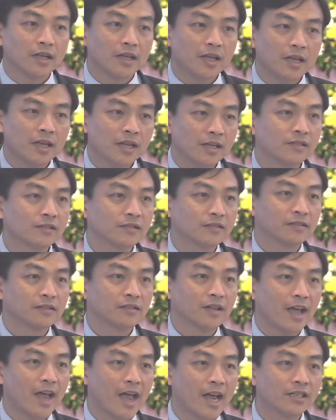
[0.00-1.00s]
is
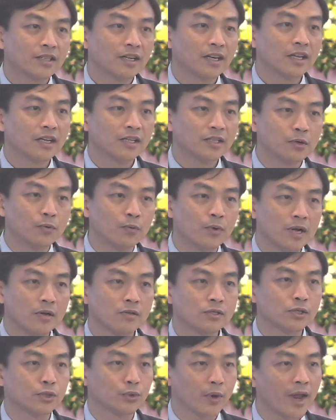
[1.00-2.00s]
actually the real
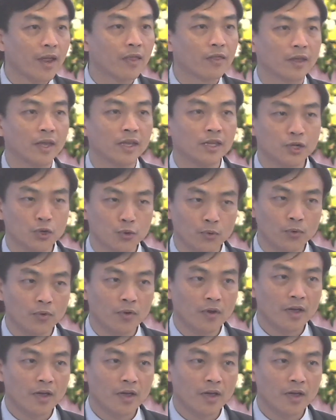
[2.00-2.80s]
strength in you.